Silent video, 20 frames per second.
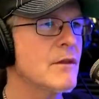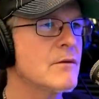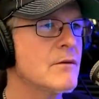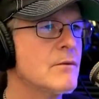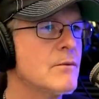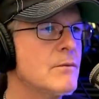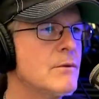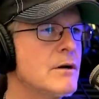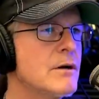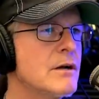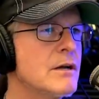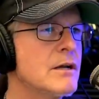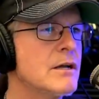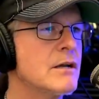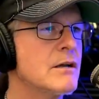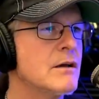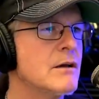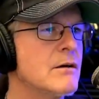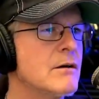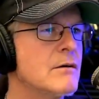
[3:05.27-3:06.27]
Where did
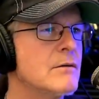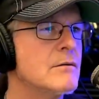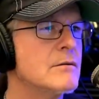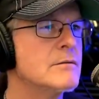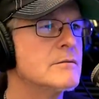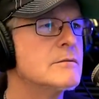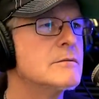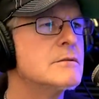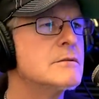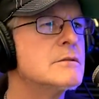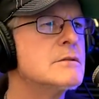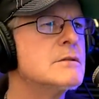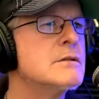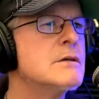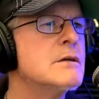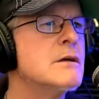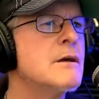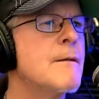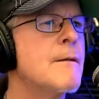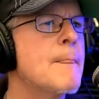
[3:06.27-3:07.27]
it go?
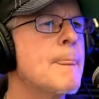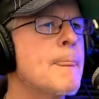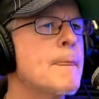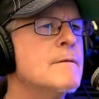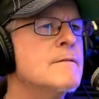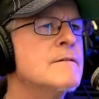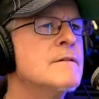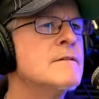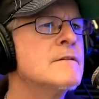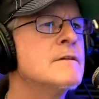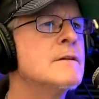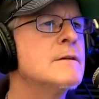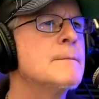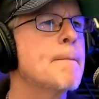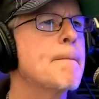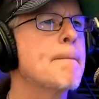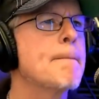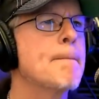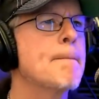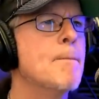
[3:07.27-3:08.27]
Is this it?
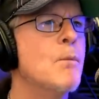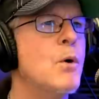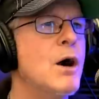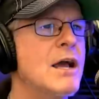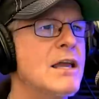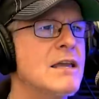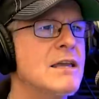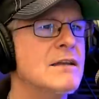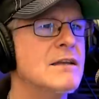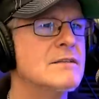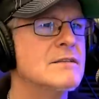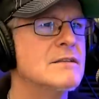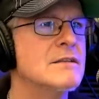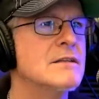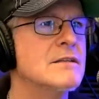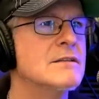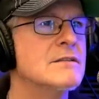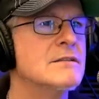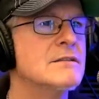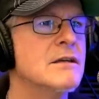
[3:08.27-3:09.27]
Why, yes,
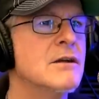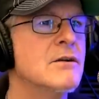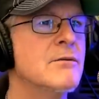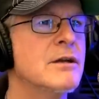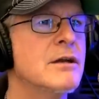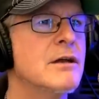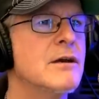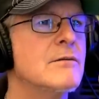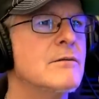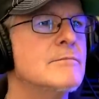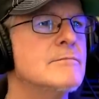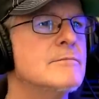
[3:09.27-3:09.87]
it is. Here we go.